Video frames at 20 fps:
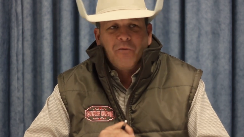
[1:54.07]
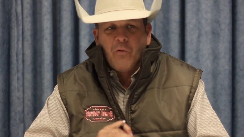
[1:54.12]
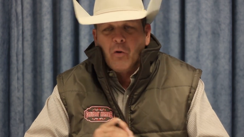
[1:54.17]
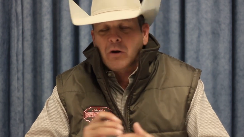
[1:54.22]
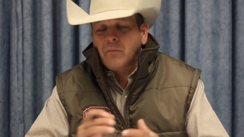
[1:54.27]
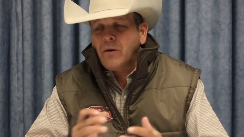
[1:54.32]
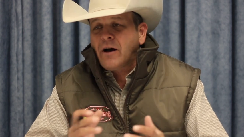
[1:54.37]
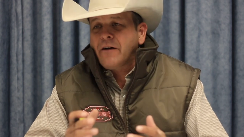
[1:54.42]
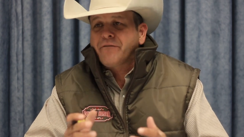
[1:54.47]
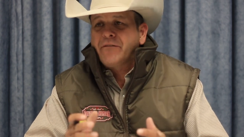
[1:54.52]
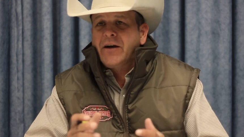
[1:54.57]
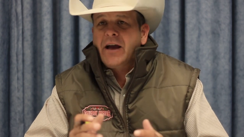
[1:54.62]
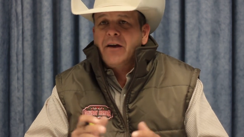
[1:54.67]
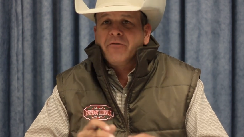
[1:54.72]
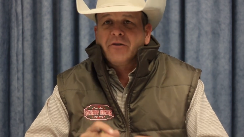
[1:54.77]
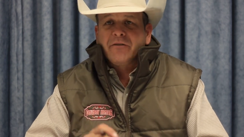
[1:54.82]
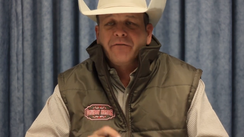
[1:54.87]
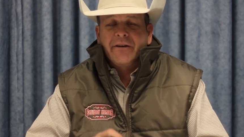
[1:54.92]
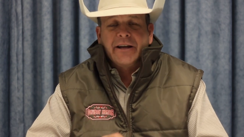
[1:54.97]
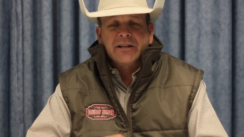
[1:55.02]
one of my
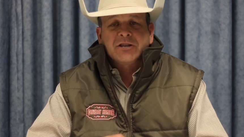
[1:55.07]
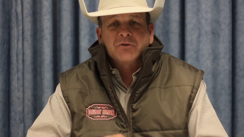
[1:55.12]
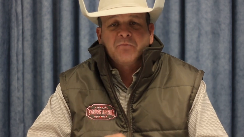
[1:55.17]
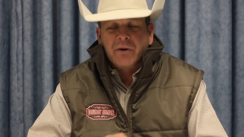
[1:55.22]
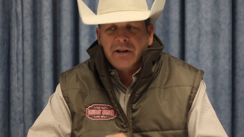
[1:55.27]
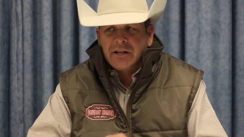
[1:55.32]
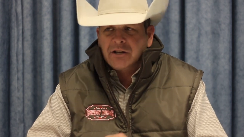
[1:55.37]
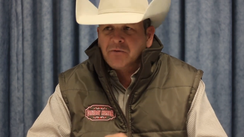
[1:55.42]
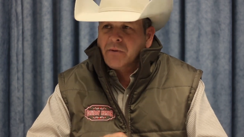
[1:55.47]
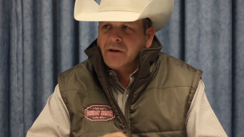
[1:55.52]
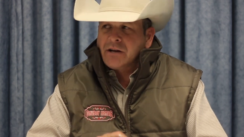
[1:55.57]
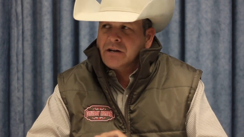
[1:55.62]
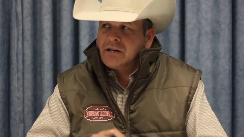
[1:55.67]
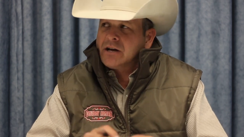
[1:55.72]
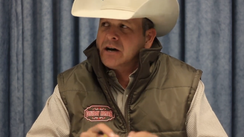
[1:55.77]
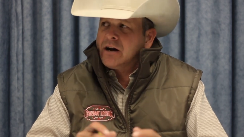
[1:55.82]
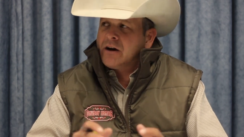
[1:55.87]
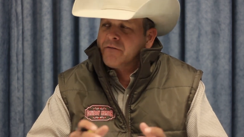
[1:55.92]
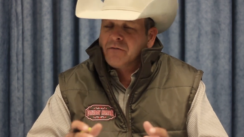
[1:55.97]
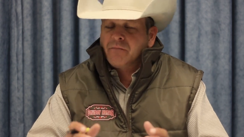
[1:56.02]
favorite events, but it's been
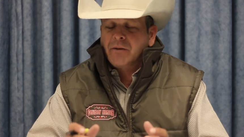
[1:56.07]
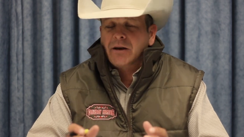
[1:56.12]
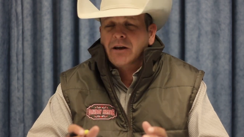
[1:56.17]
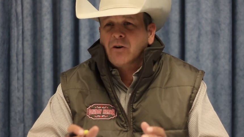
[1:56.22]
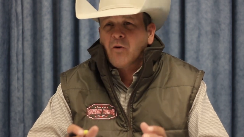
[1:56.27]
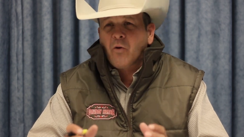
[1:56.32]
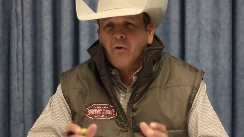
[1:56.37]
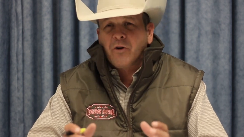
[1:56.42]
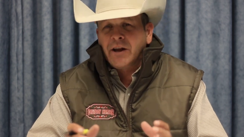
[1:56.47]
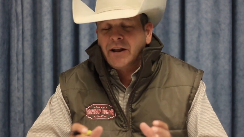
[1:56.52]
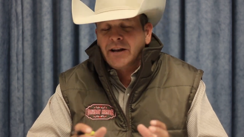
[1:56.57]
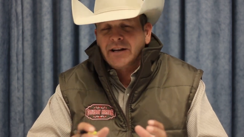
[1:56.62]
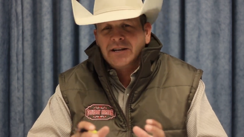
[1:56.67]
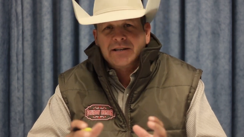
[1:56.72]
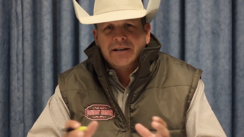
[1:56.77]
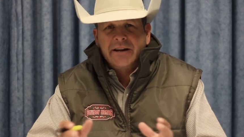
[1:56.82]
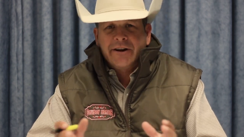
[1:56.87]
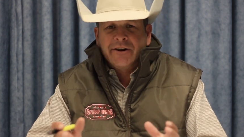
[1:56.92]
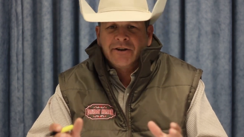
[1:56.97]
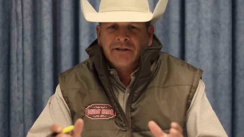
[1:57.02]
tough. The big Corianti
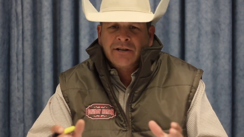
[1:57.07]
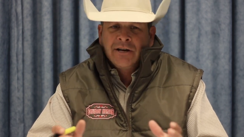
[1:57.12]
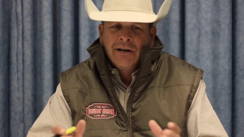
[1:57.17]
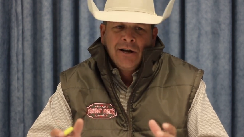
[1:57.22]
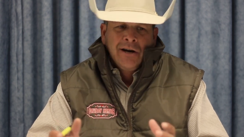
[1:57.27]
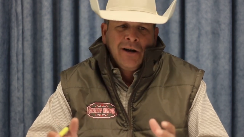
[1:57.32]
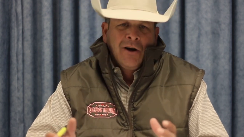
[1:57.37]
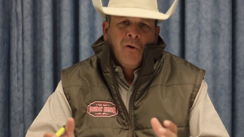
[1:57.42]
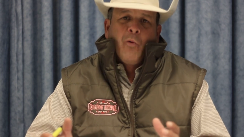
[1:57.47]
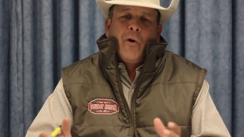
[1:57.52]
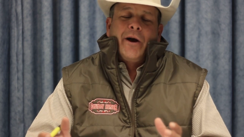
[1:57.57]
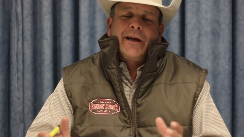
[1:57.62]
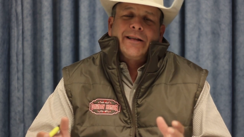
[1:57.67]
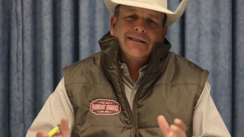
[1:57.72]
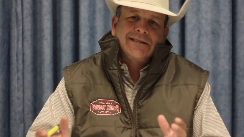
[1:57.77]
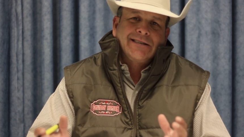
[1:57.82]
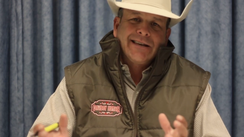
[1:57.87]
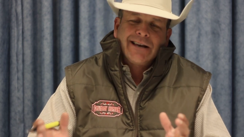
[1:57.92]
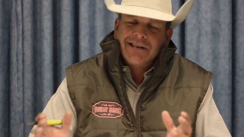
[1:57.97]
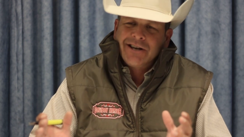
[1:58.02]
steers weighing
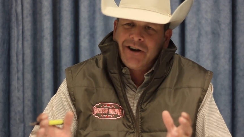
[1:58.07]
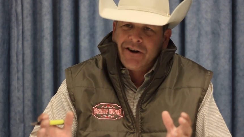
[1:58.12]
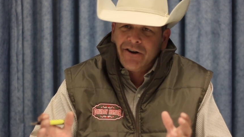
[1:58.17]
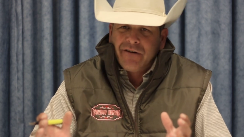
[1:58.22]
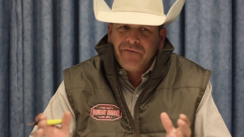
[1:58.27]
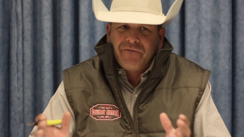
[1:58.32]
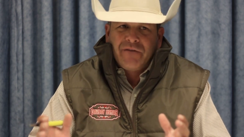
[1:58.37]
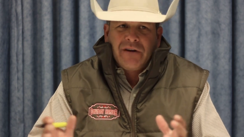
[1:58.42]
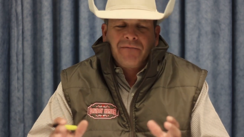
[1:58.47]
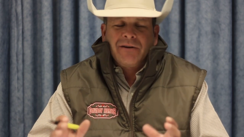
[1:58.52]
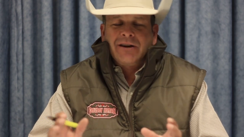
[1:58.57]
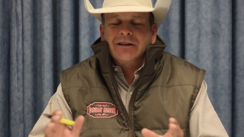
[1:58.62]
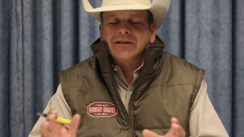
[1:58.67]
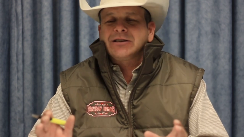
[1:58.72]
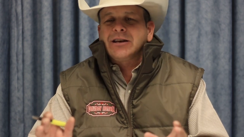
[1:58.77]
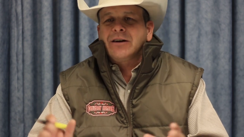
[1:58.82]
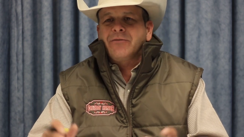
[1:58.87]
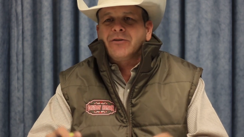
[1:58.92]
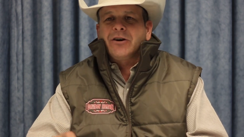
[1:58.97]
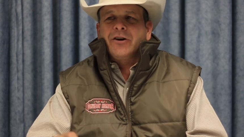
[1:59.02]
650 to
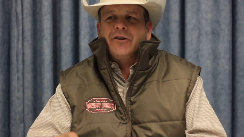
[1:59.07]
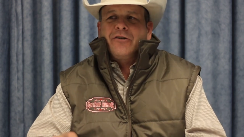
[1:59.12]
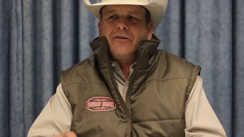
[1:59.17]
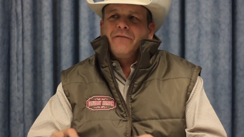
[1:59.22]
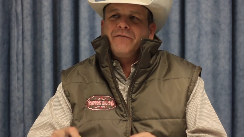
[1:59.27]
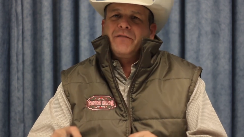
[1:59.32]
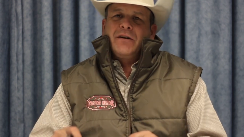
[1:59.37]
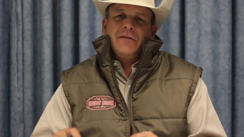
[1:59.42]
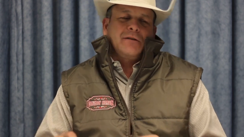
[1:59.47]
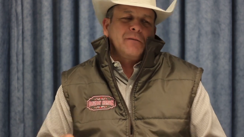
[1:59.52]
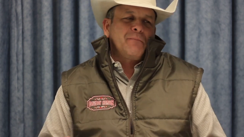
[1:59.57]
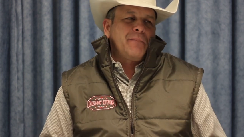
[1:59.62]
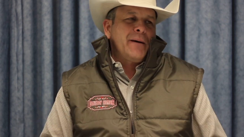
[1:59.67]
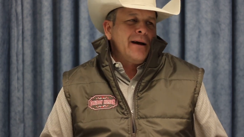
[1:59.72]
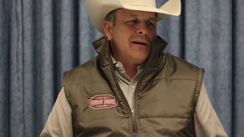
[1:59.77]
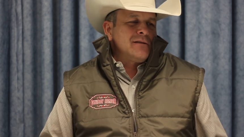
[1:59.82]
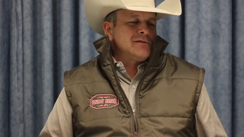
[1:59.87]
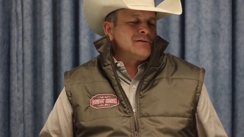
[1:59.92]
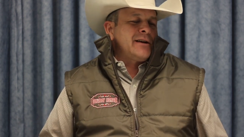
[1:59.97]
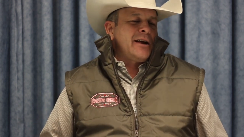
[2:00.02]
750
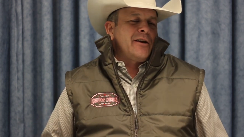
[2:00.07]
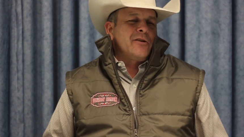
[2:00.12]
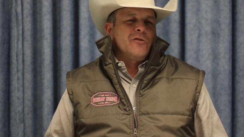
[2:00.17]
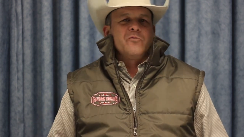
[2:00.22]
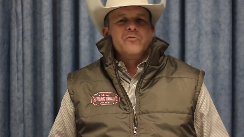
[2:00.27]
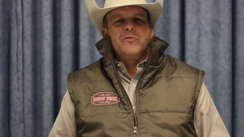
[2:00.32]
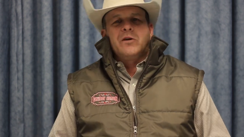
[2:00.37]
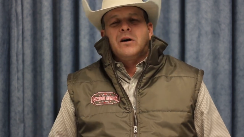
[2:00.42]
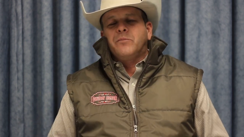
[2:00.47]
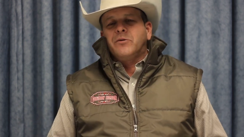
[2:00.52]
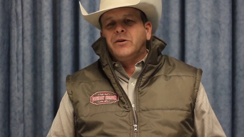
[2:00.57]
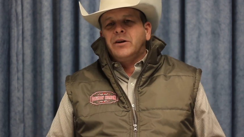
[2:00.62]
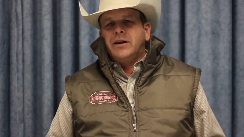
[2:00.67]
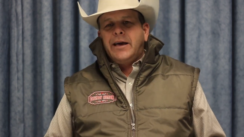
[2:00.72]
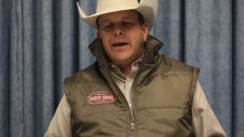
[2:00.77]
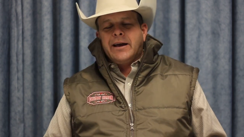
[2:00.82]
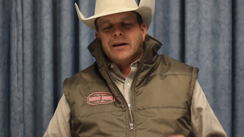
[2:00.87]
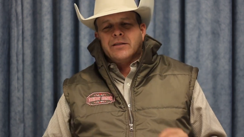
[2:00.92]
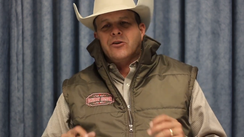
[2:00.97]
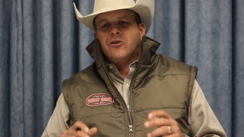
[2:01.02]
pounds. They are
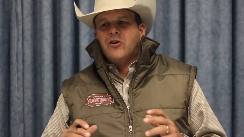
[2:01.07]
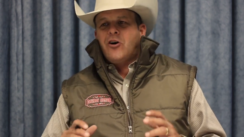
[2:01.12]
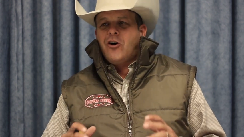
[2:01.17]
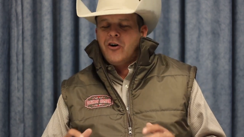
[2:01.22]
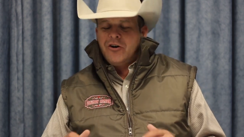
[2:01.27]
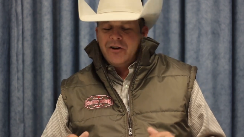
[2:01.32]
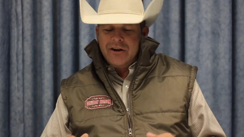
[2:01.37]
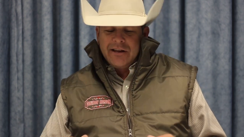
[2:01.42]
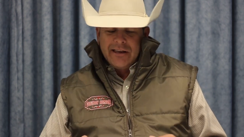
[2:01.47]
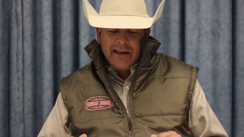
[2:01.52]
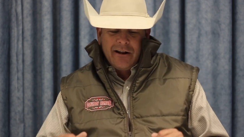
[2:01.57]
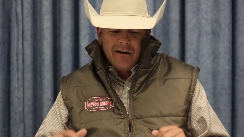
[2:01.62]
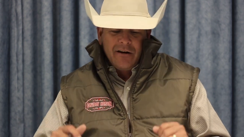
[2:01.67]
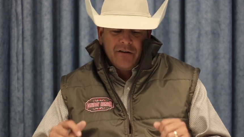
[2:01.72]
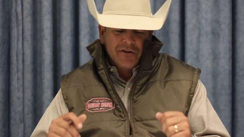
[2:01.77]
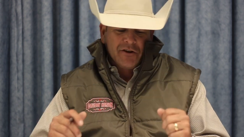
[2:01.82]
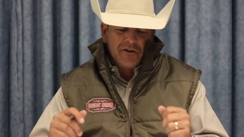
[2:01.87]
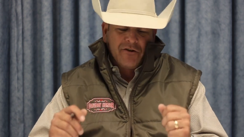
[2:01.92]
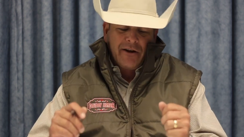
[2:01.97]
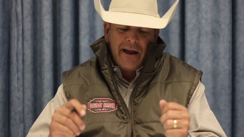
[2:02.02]
rubberneck. They're hard to get on the